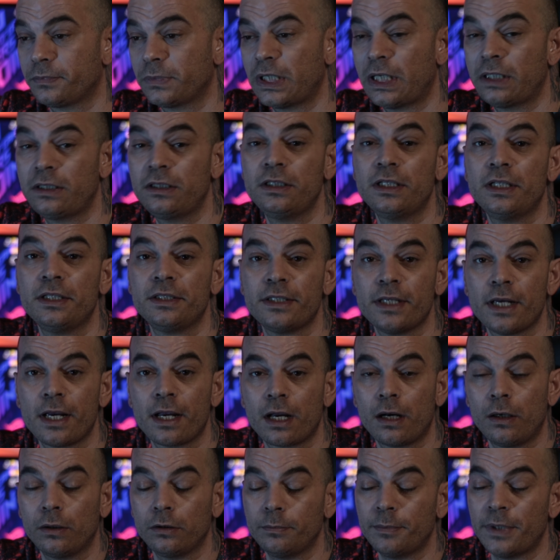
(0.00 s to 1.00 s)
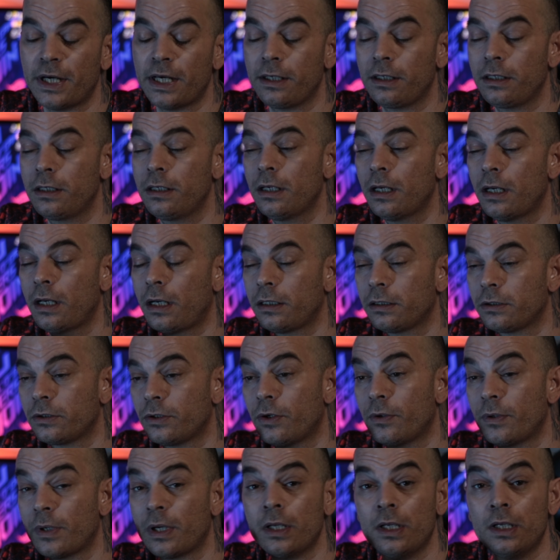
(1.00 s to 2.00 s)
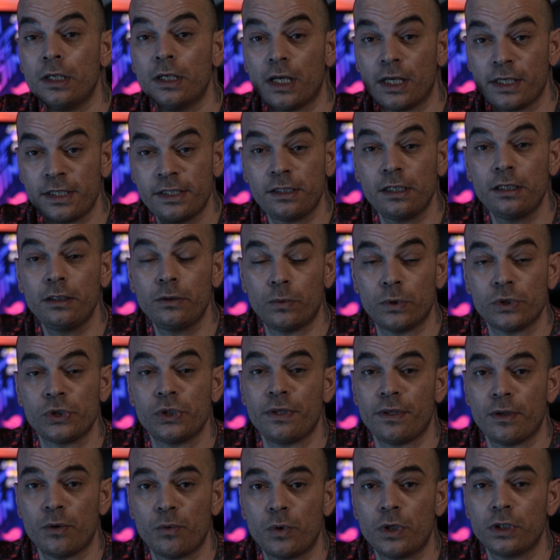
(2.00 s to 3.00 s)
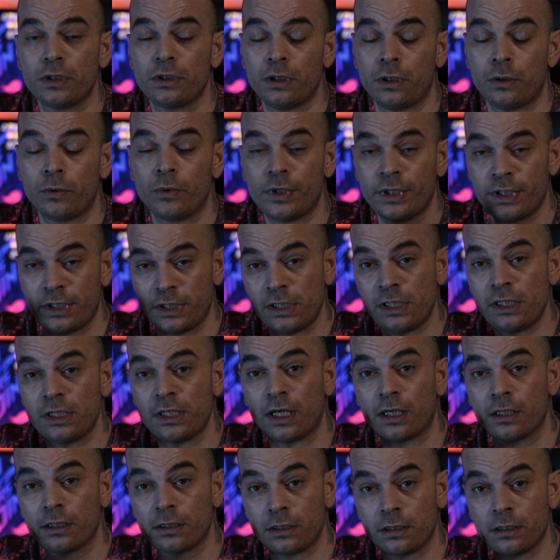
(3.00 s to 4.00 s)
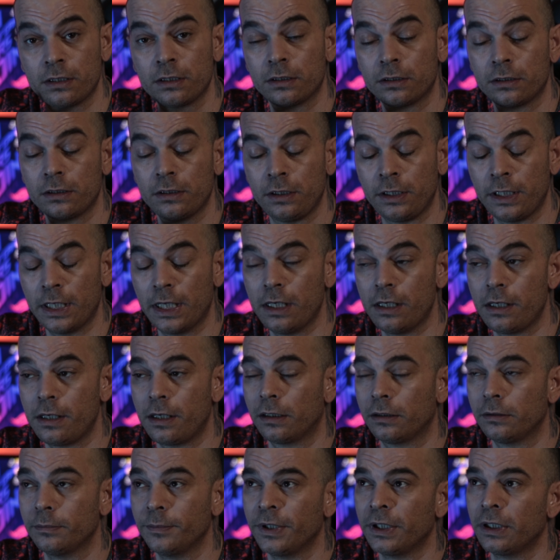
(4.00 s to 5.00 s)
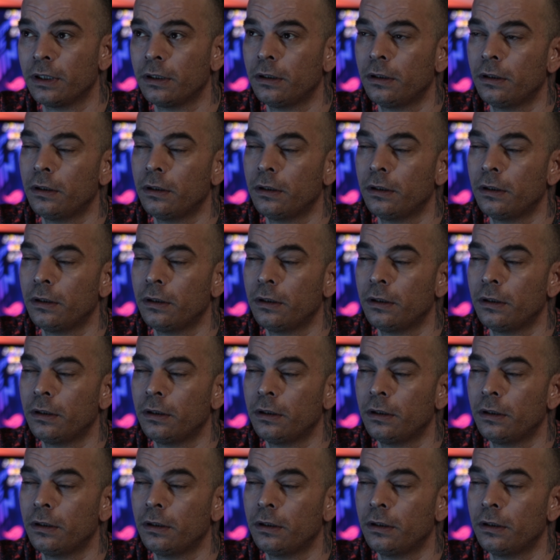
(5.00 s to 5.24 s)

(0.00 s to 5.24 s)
I didn't take out my gear, so I still was in the water when he started yelling at me.